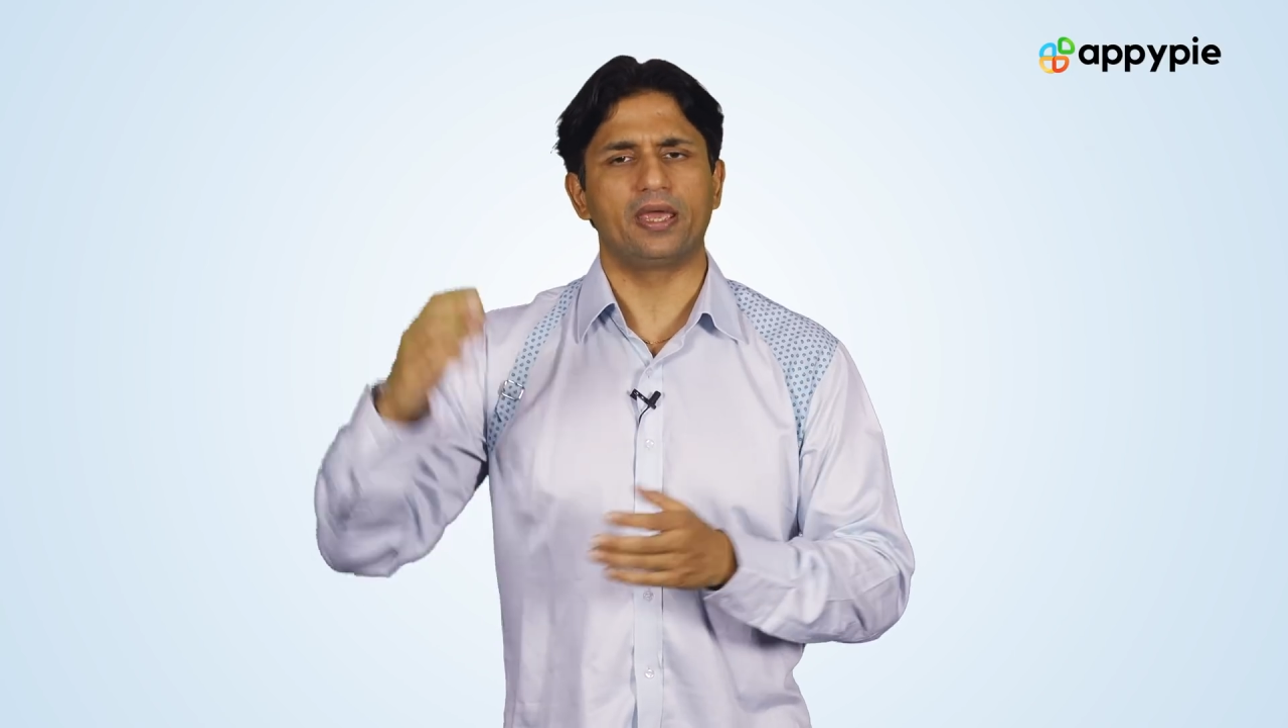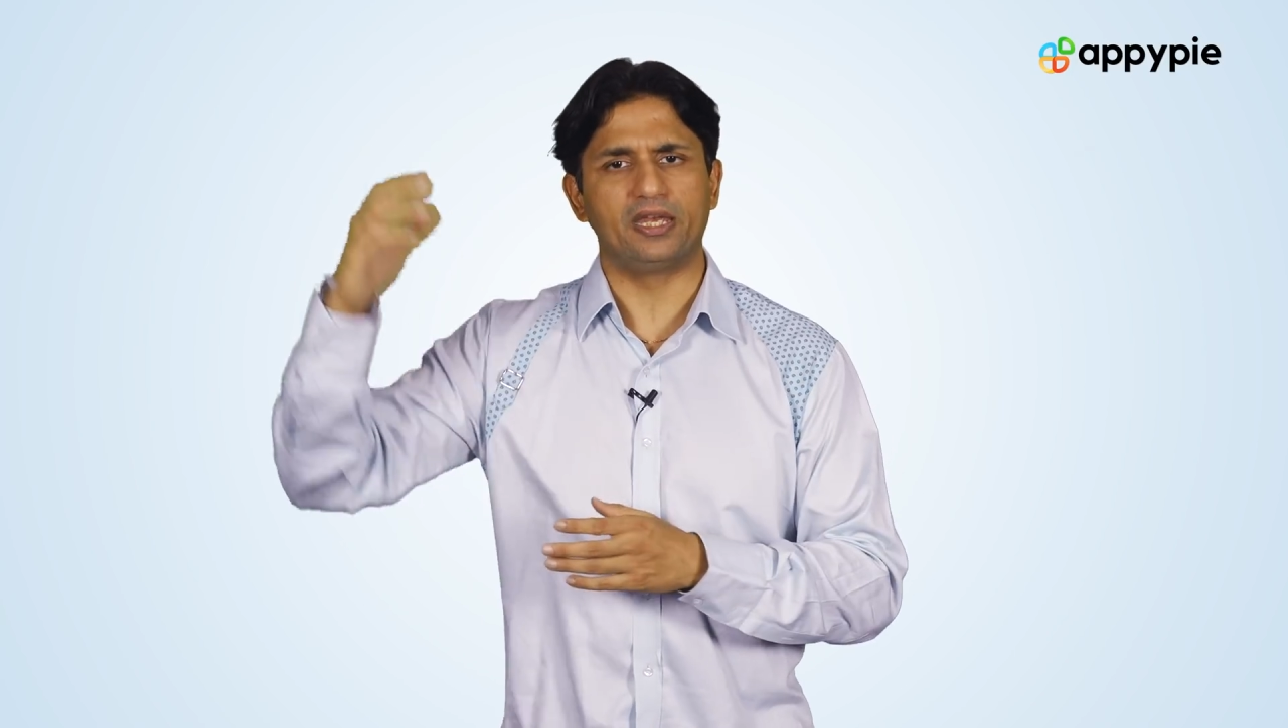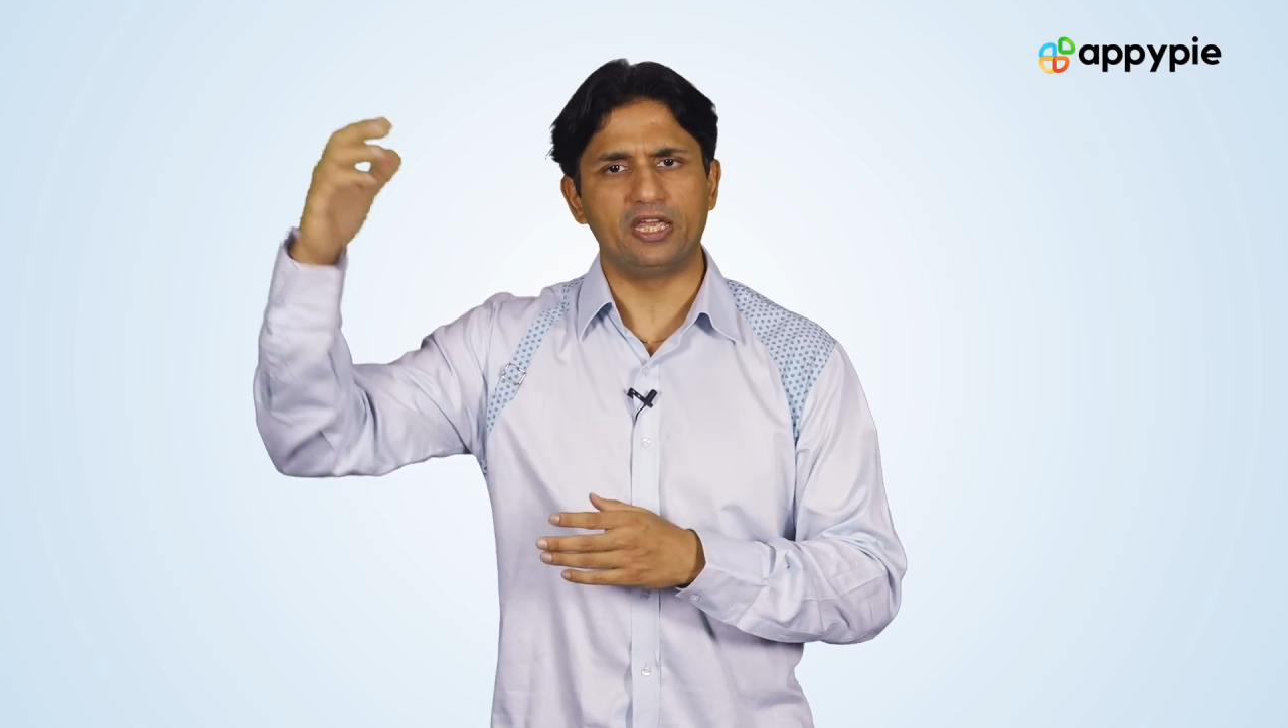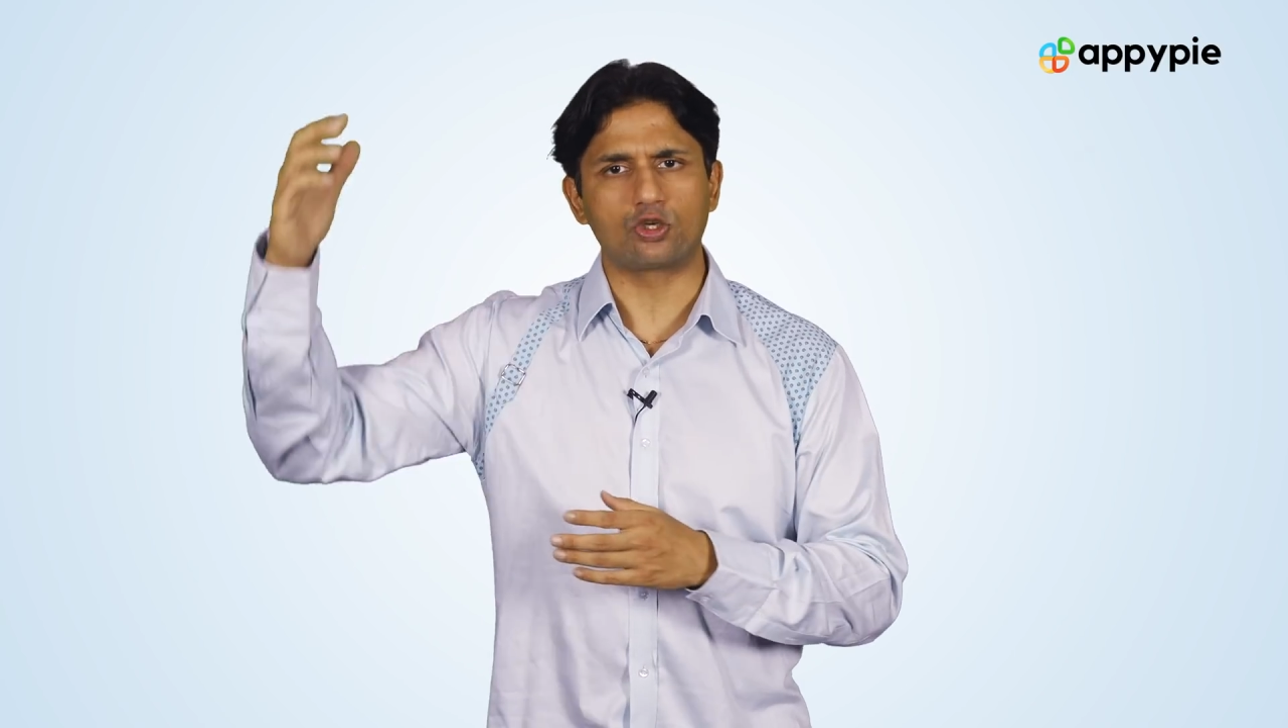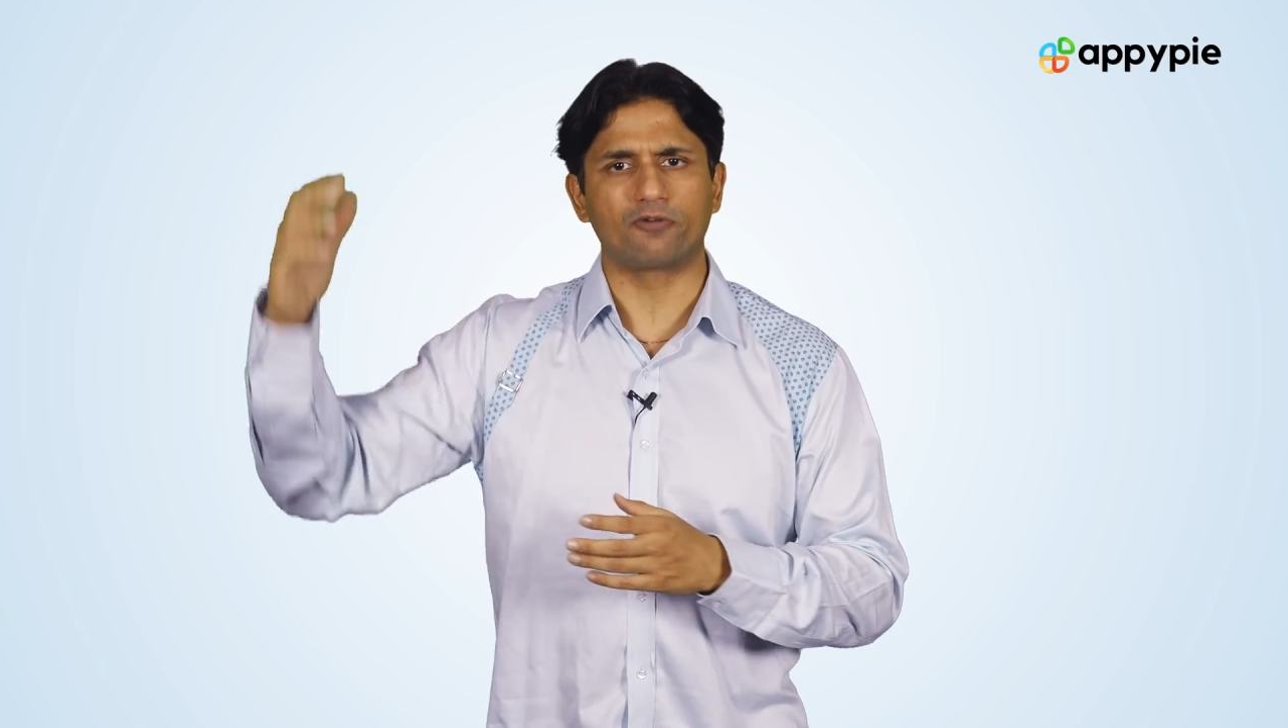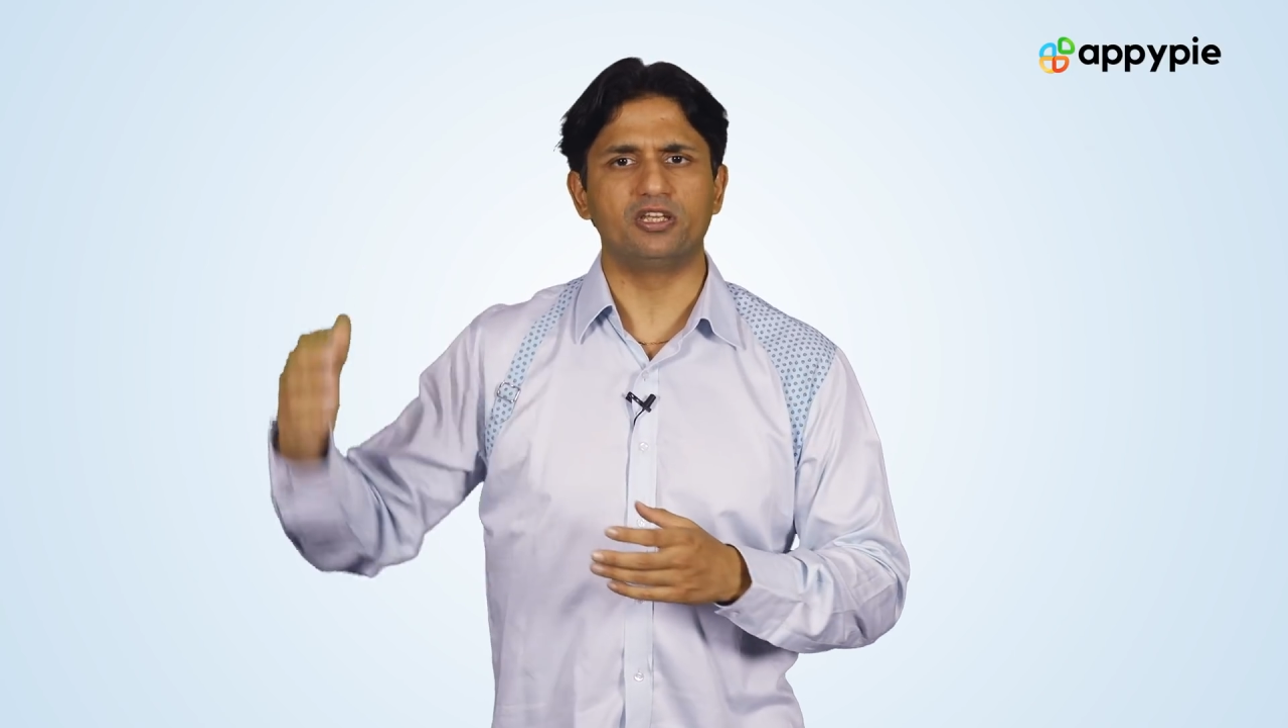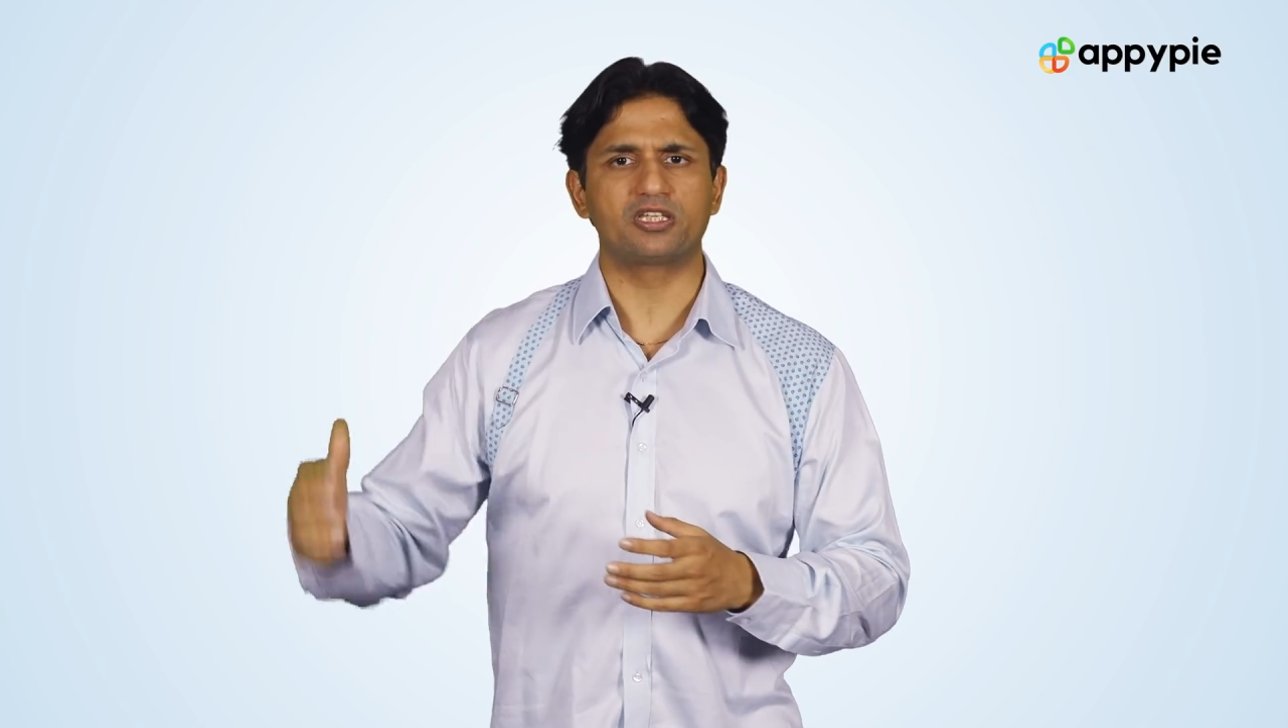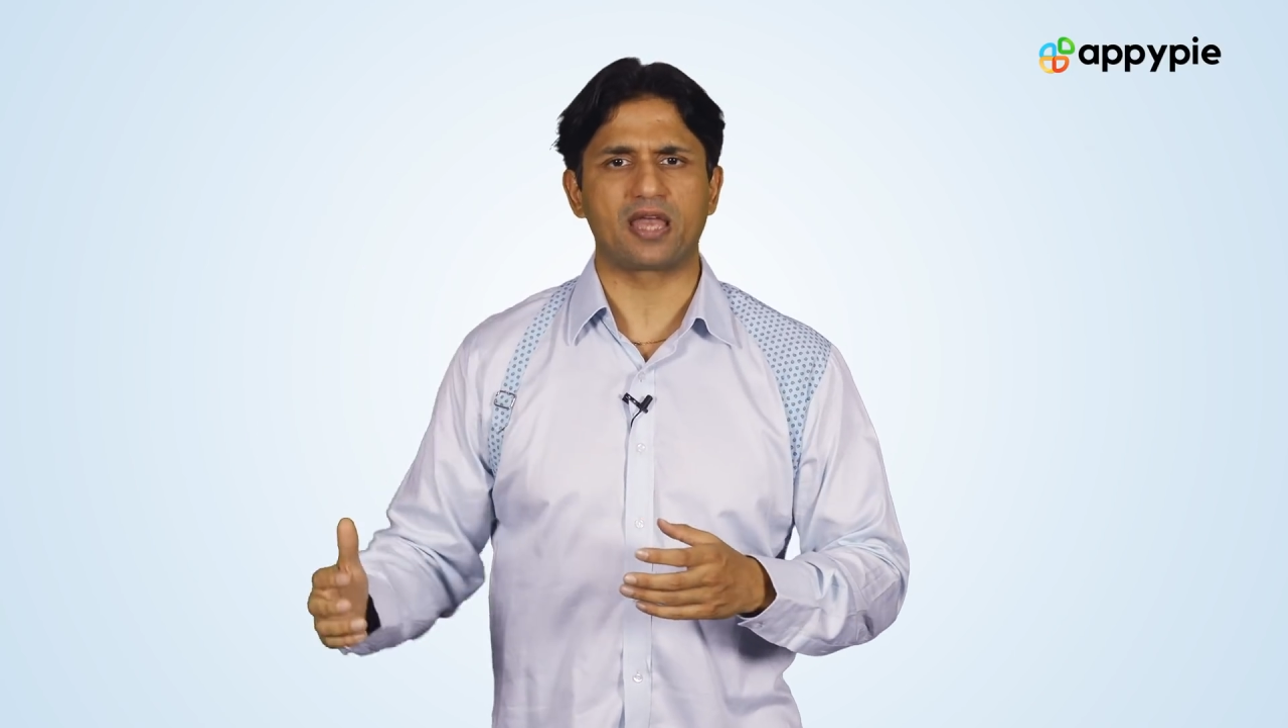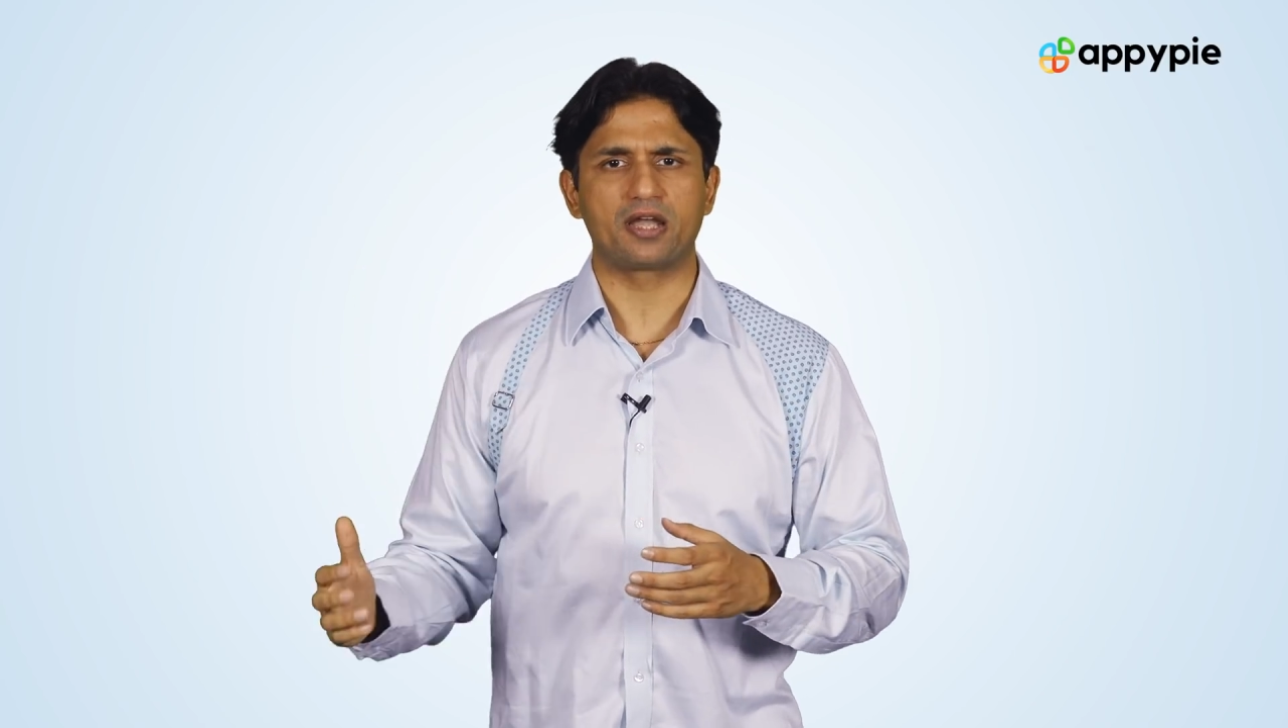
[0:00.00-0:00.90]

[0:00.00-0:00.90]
in each of these